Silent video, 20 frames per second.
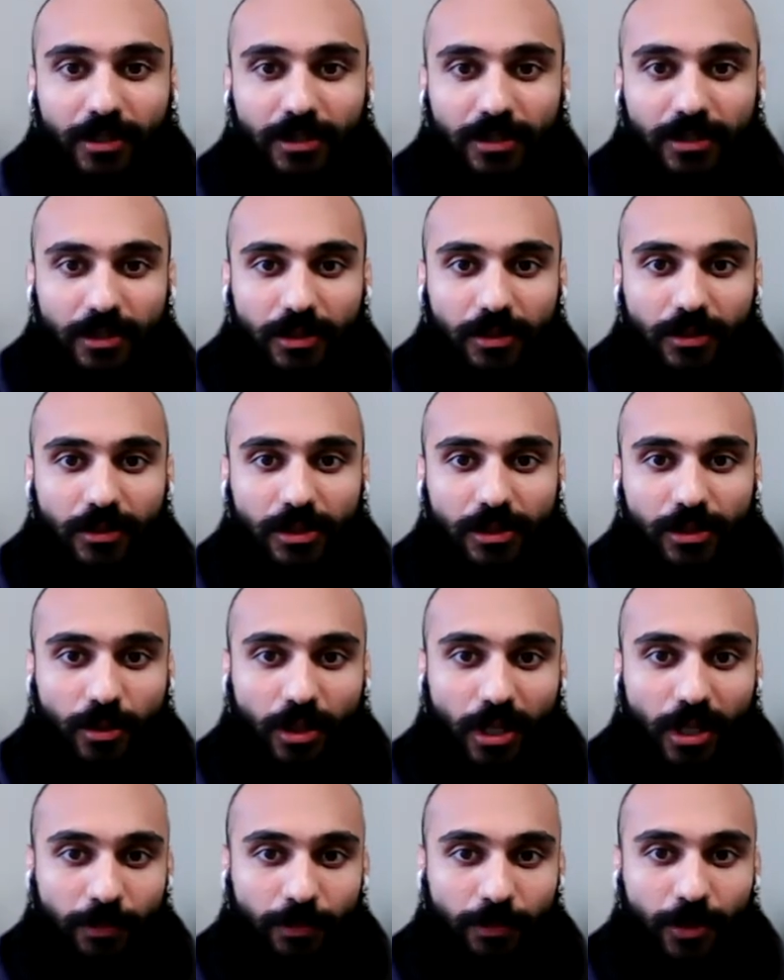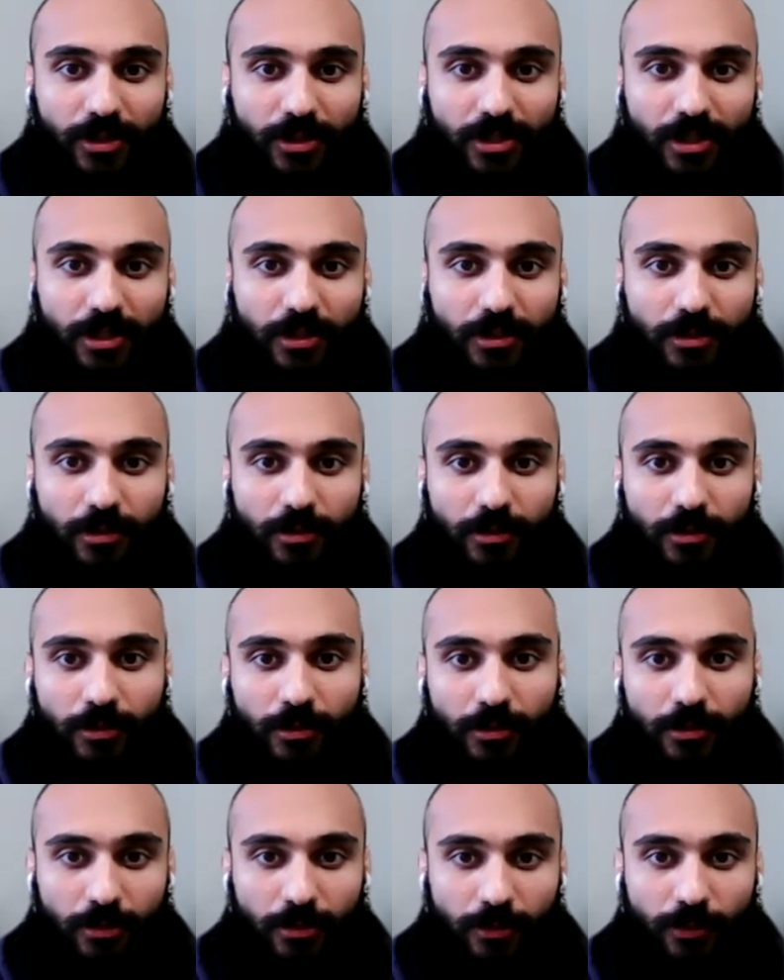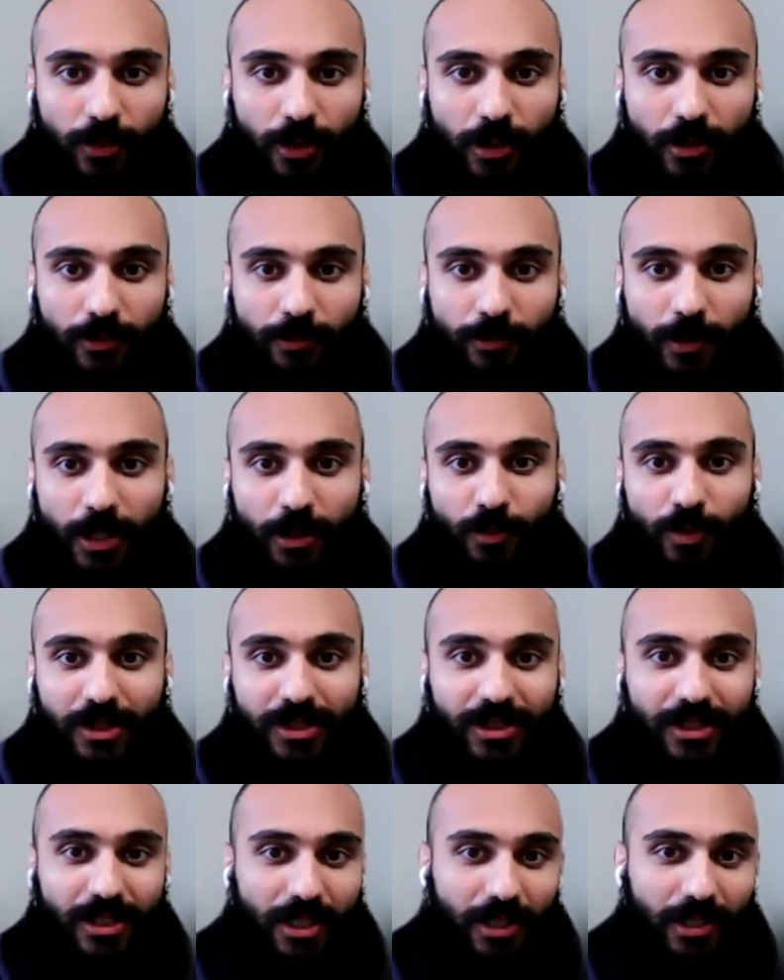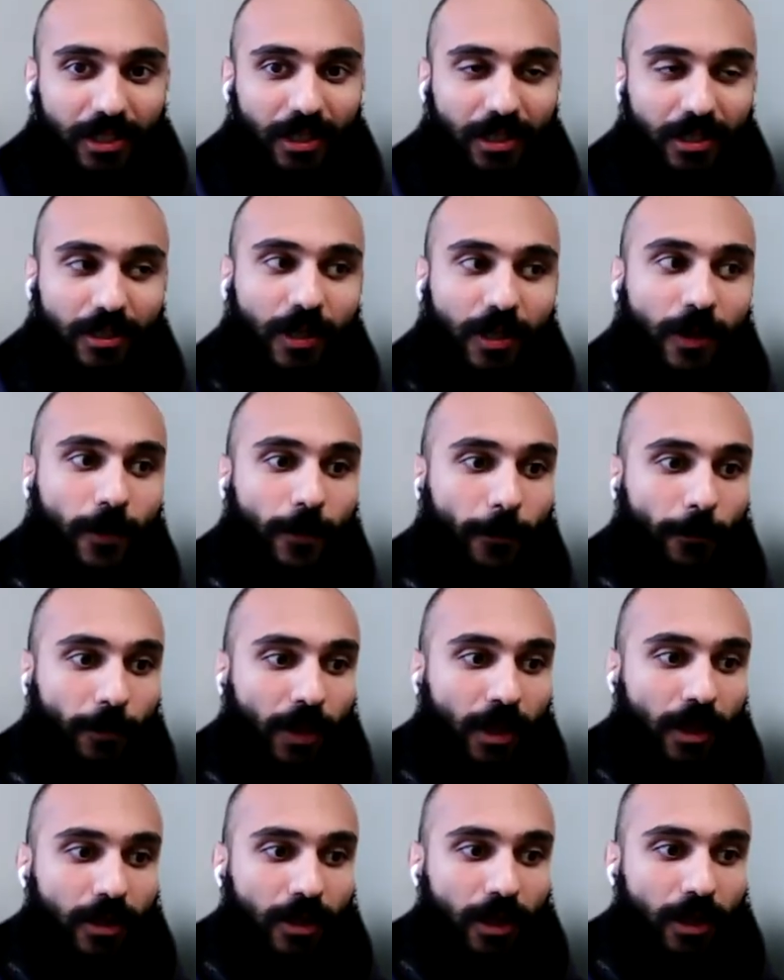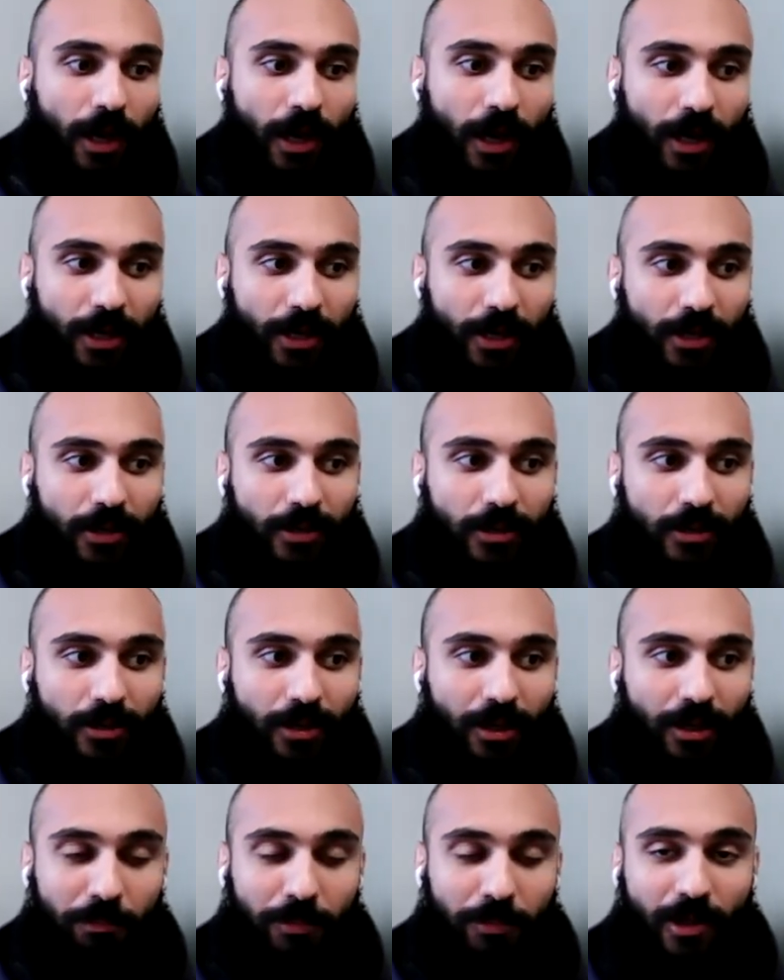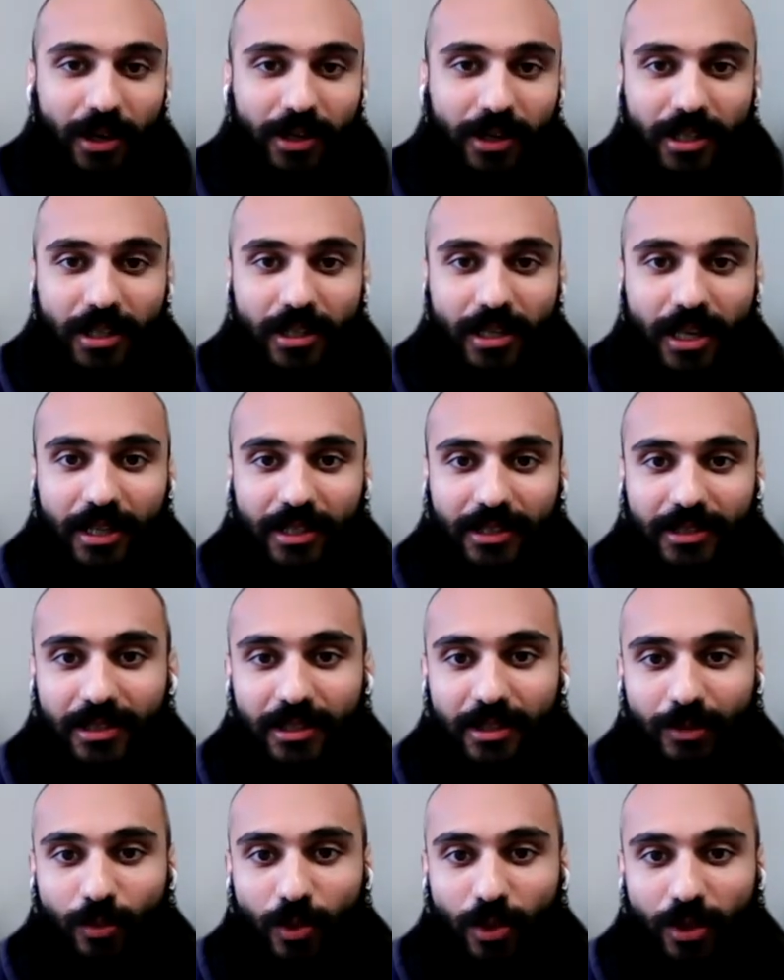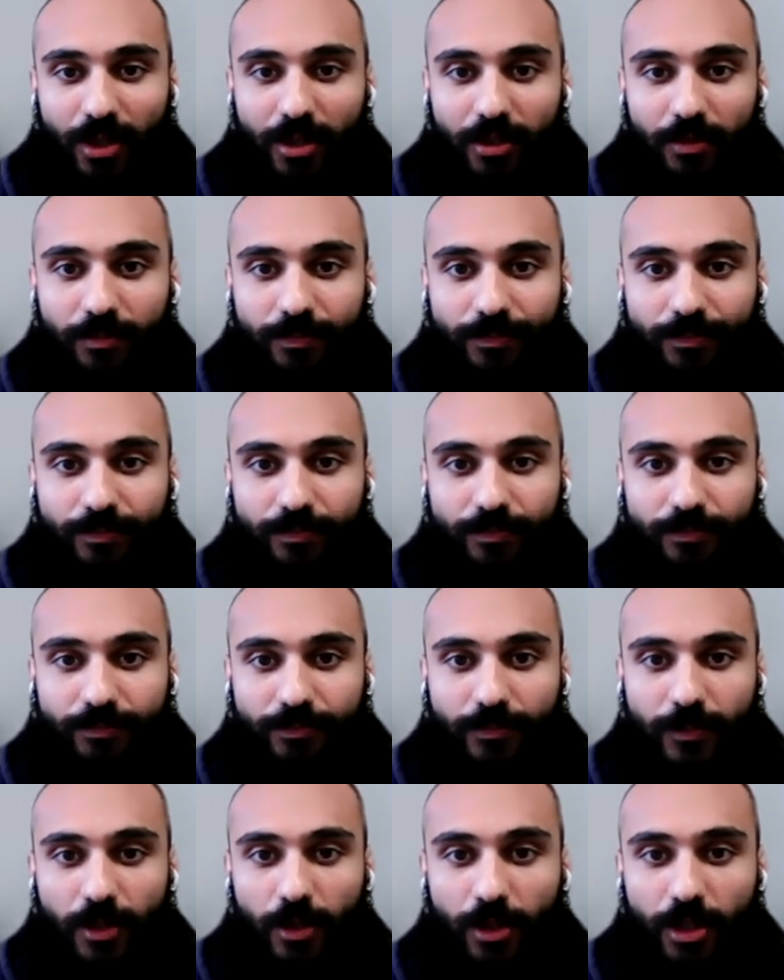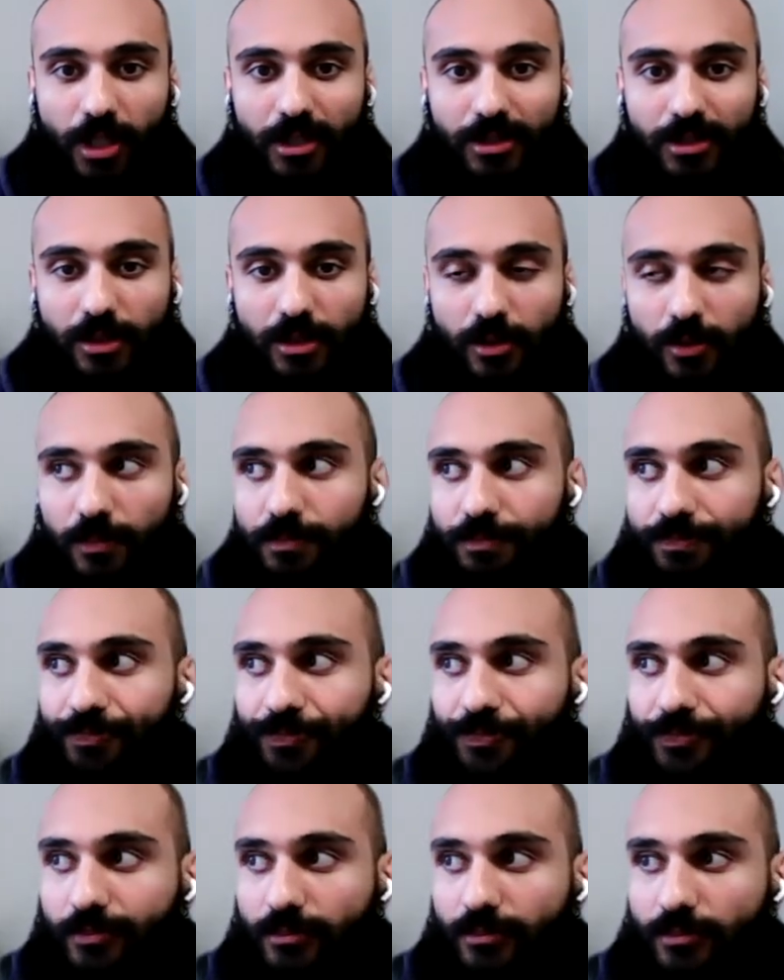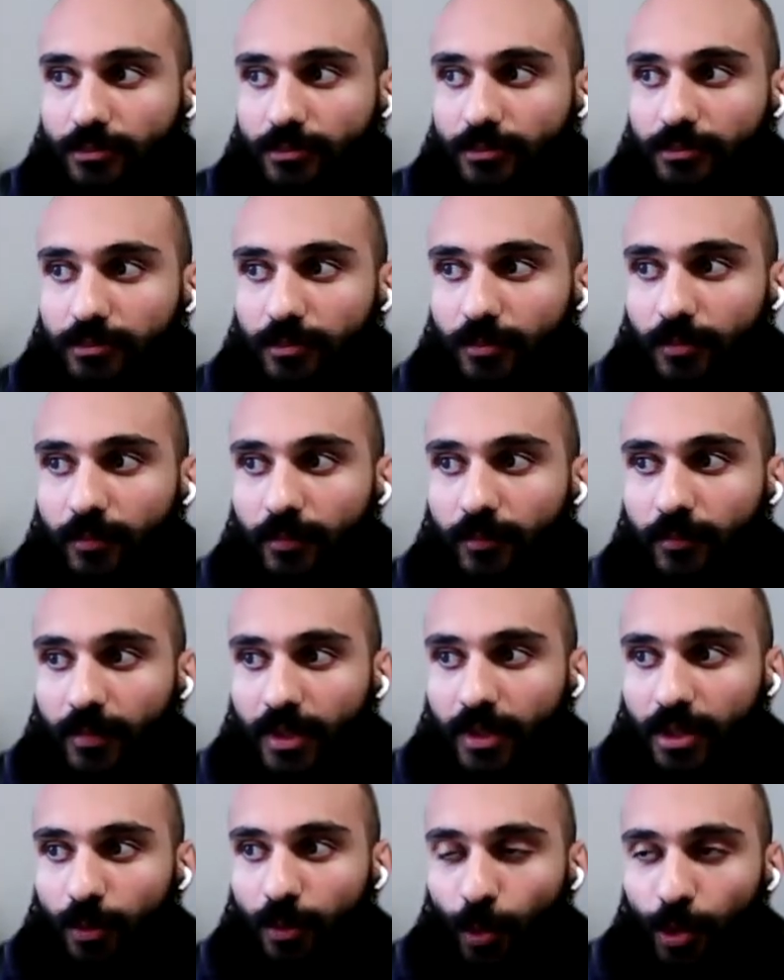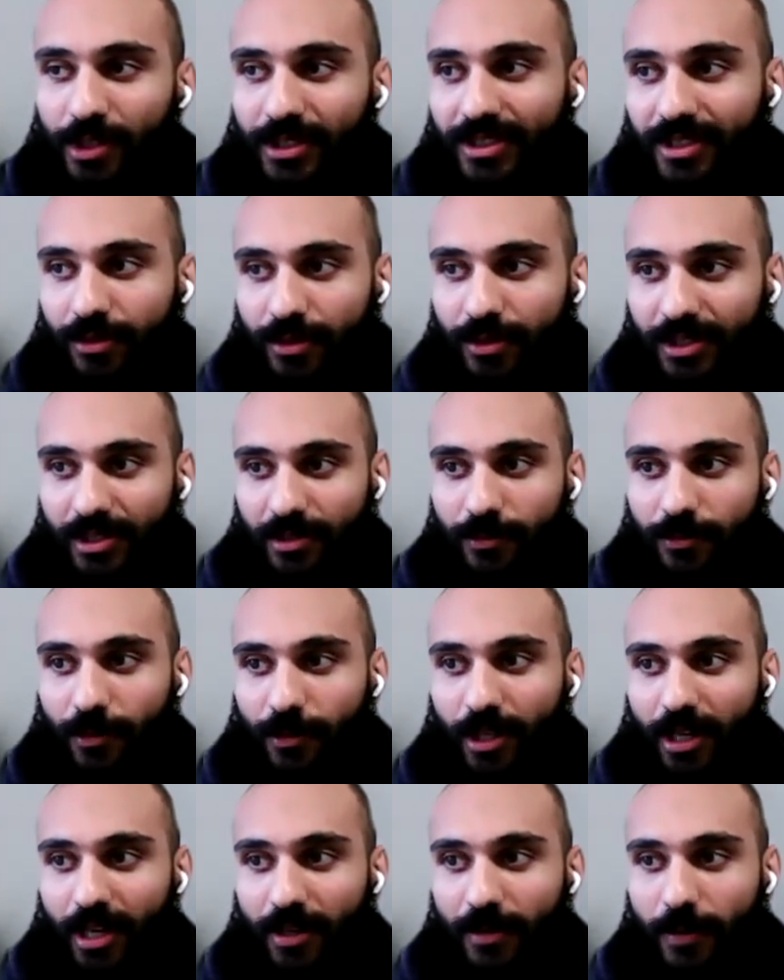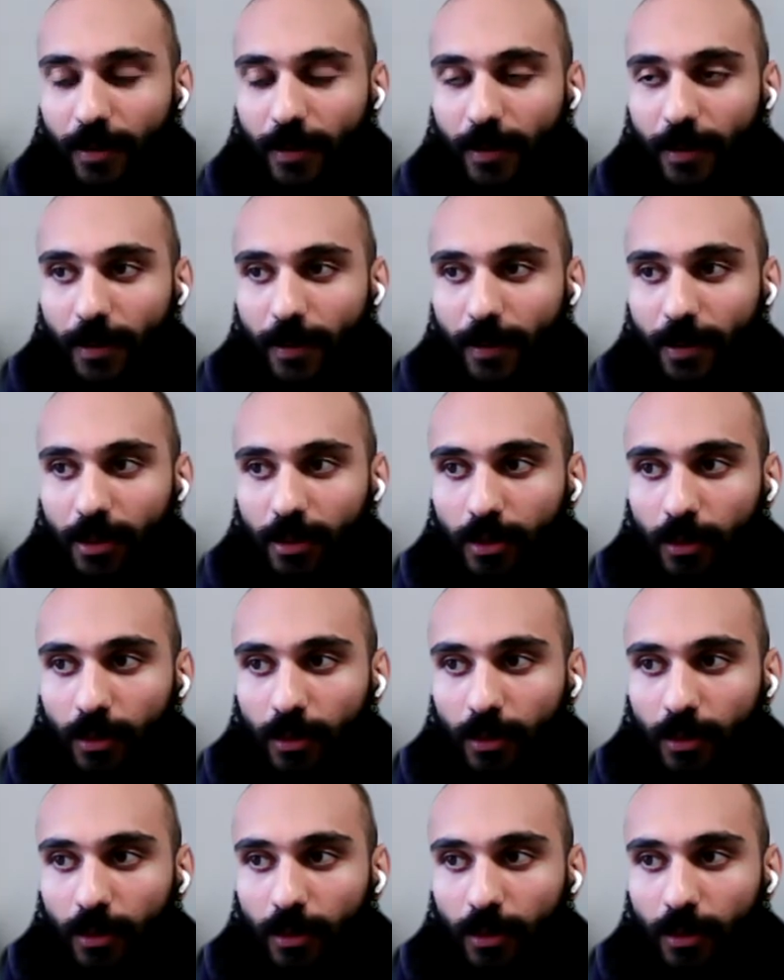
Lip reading: Because this or that person, friend of mine, was sick and I applied it and it didn't work. Okay, so what is the reason for that?